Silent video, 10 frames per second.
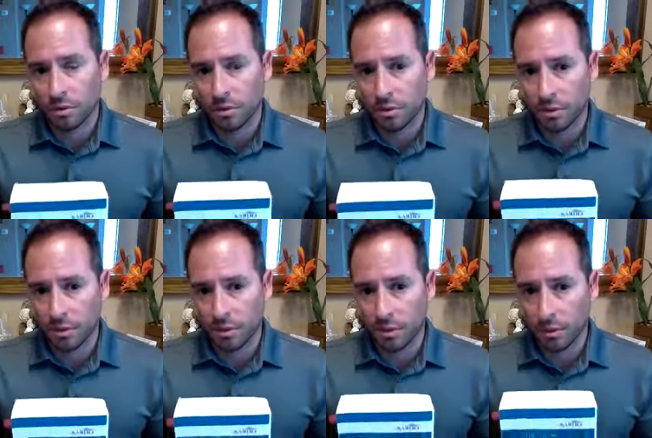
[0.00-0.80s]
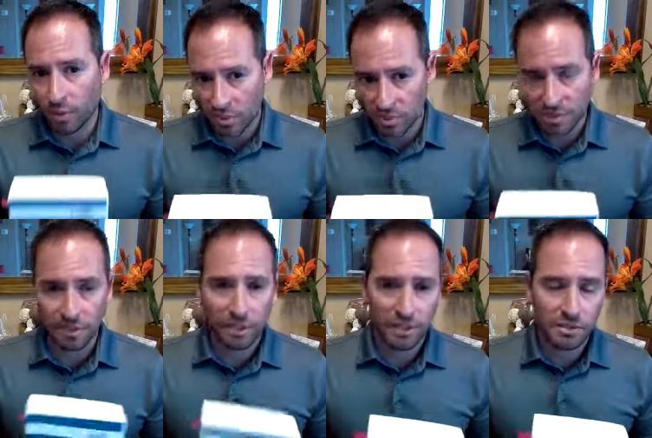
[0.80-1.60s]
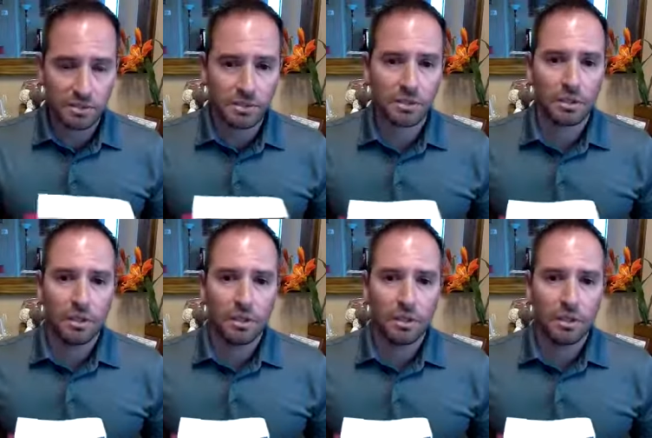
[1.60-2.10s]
the questions and answers